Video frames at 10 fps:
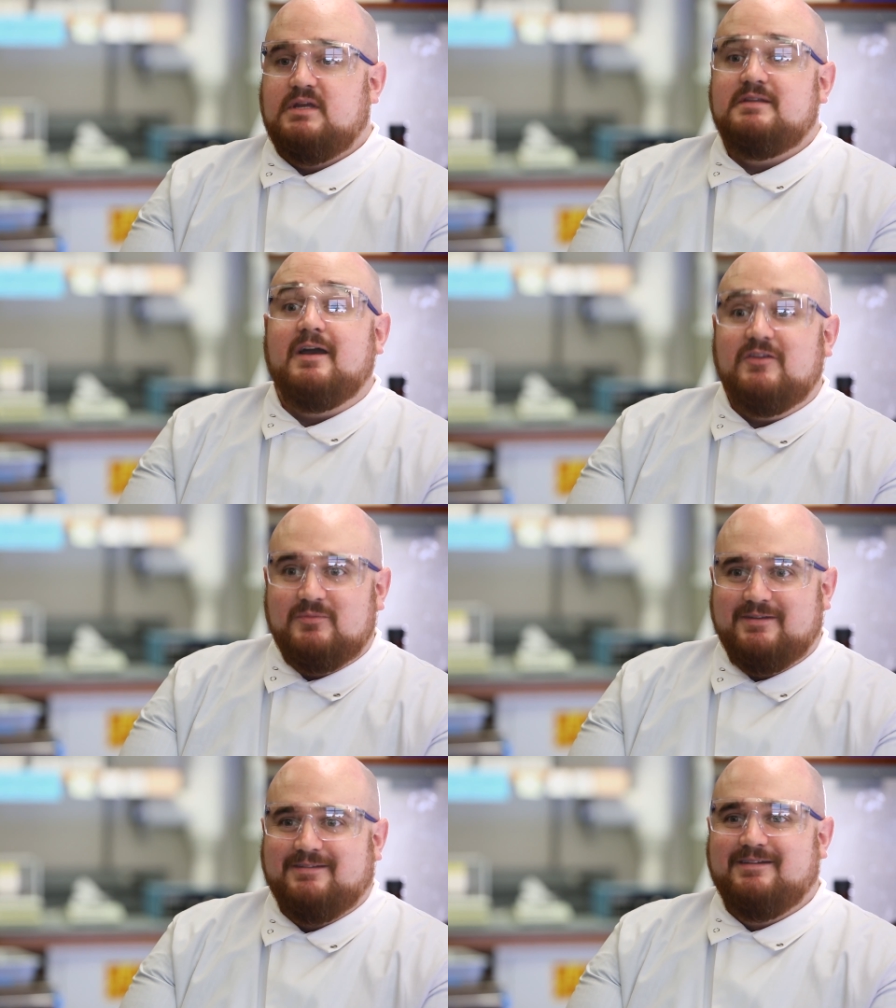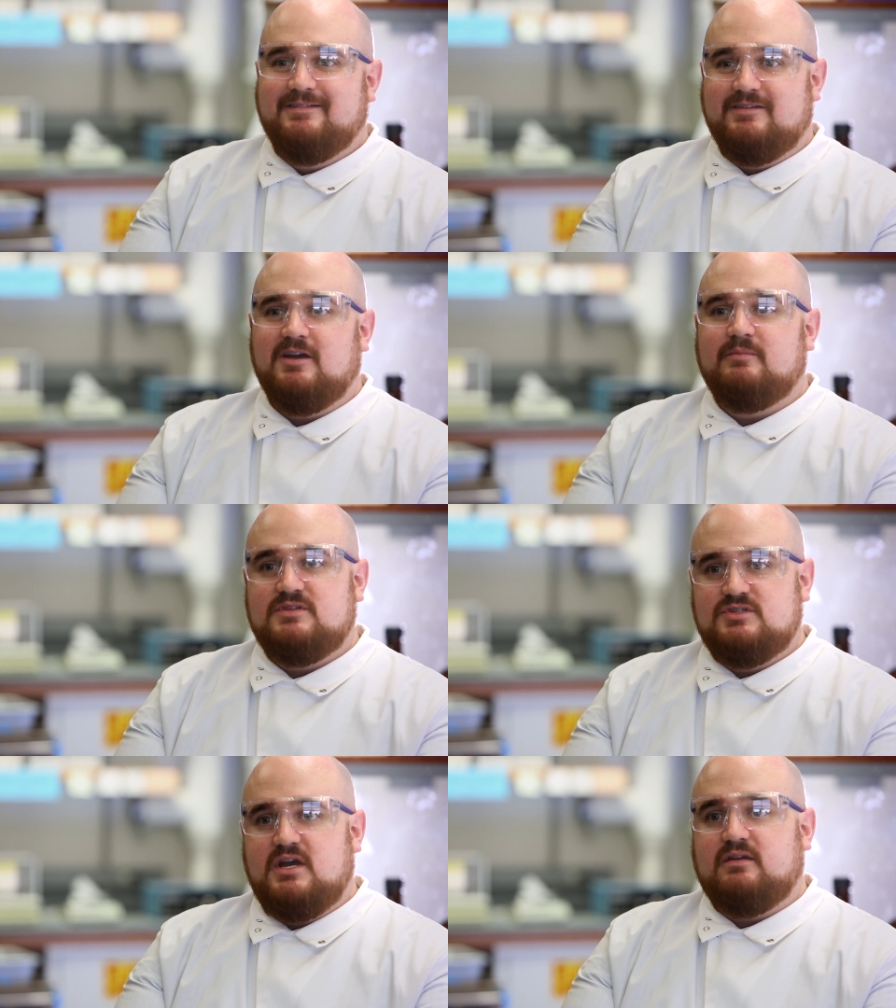enticement to come
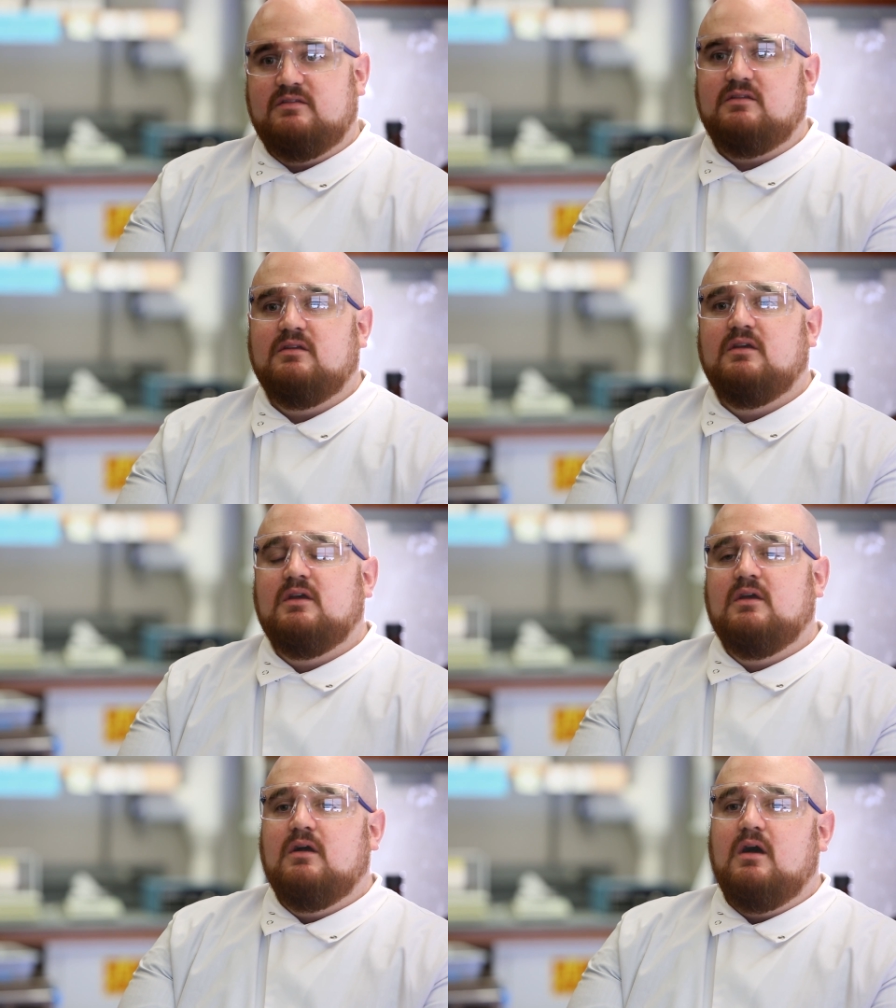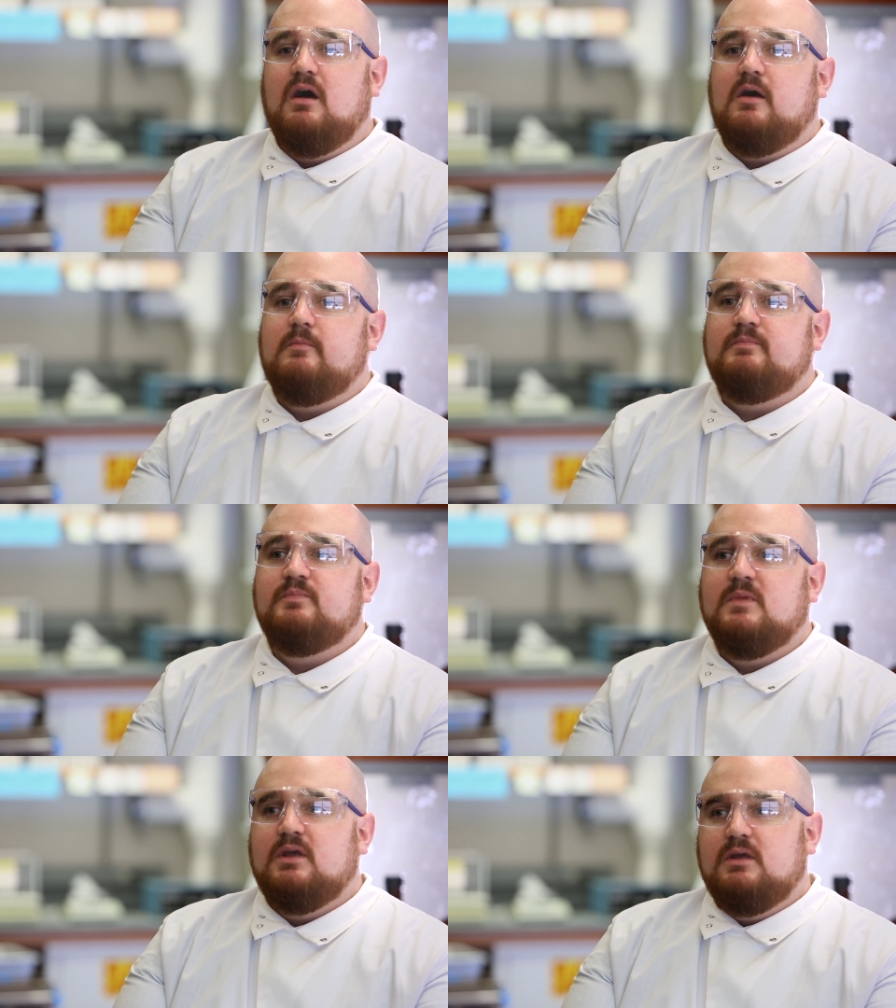to Jackson. Um,
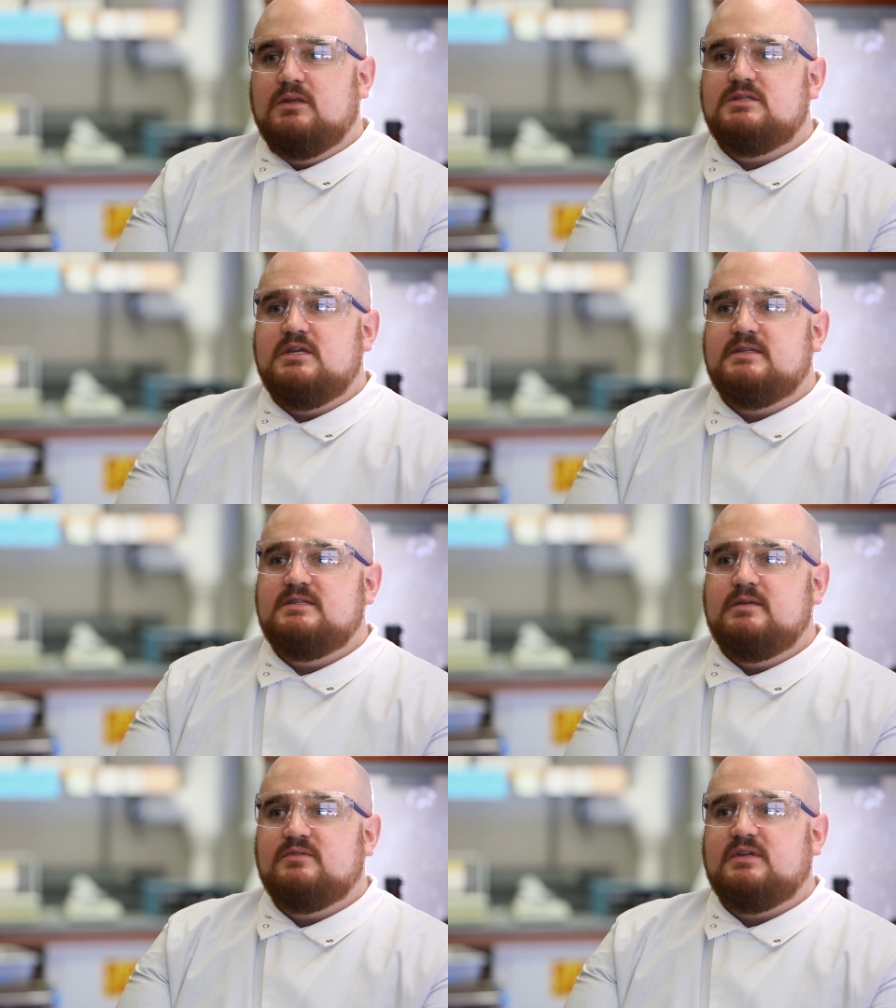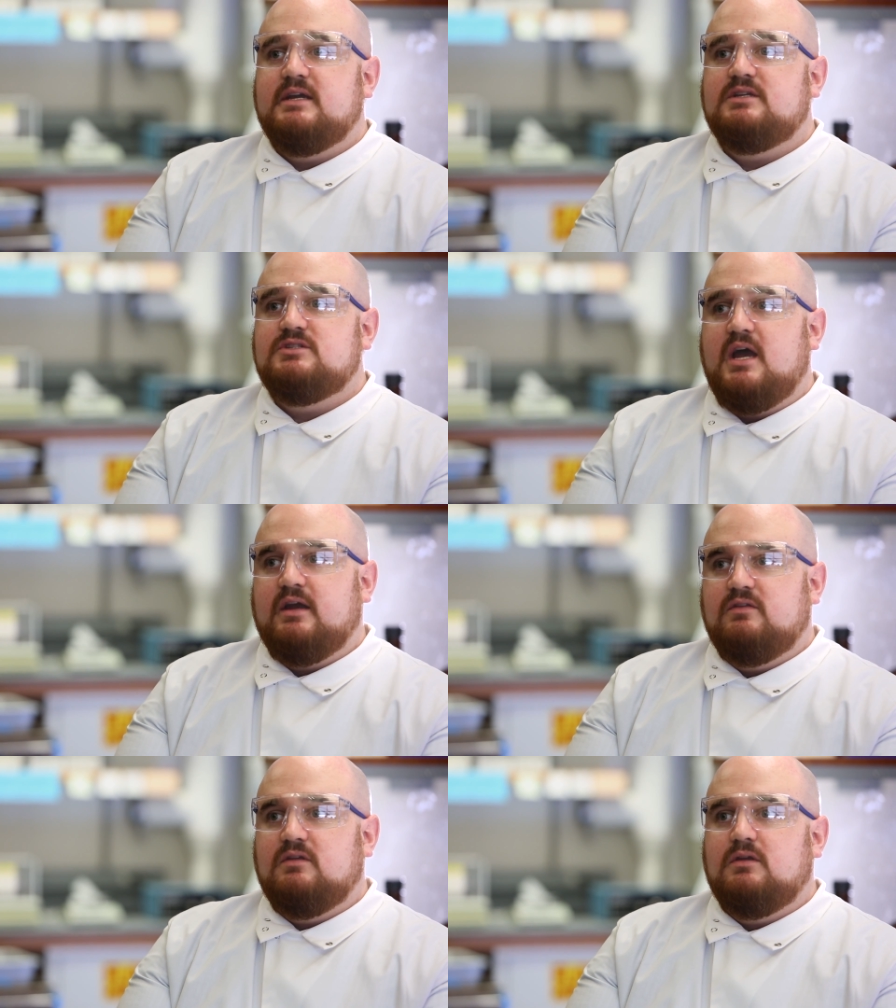it seems like
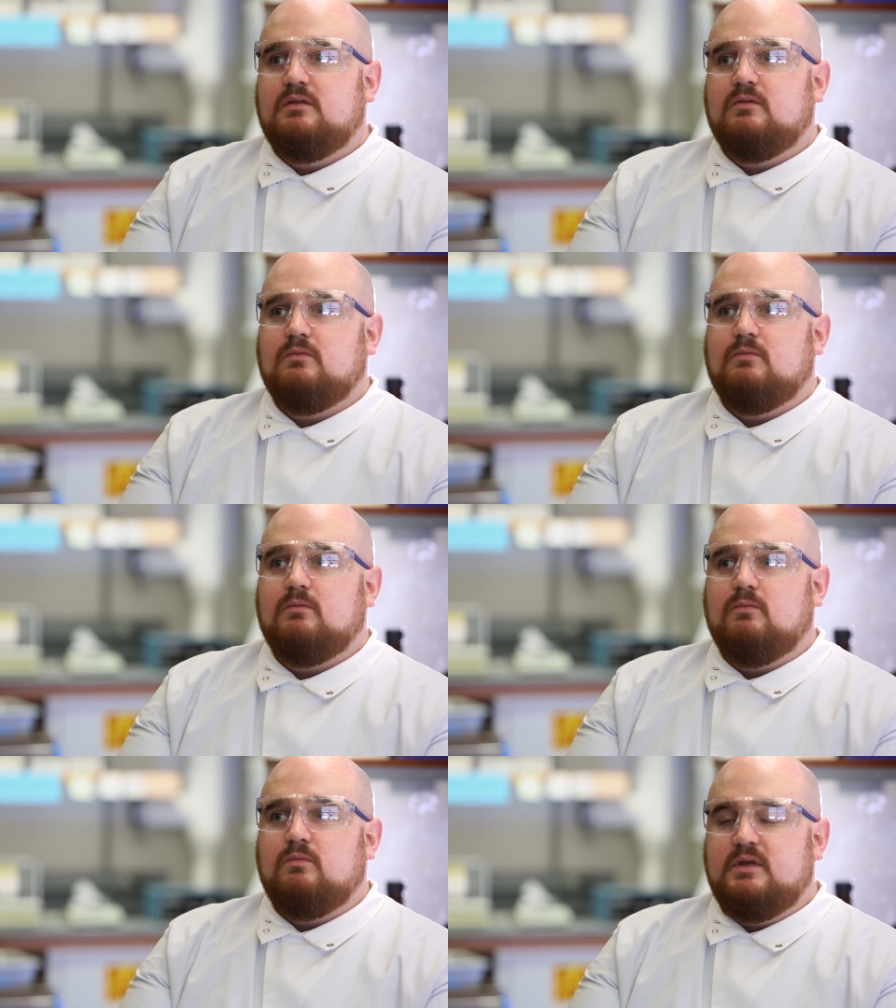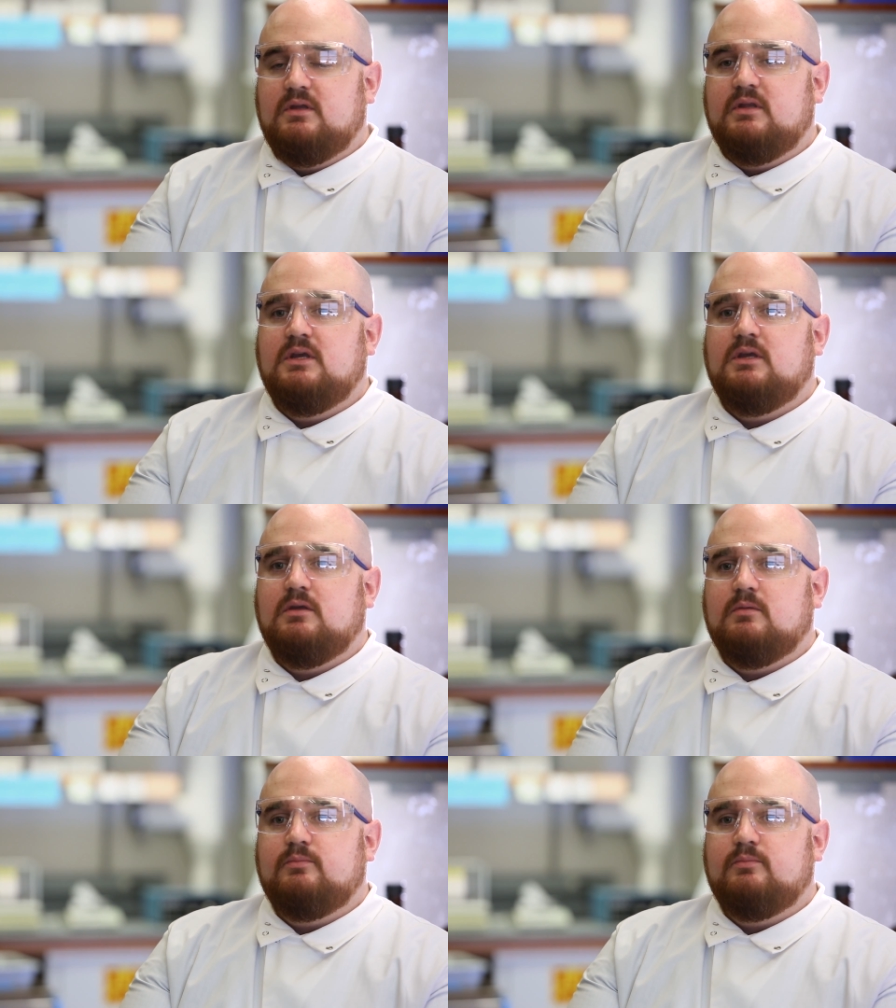Jackson really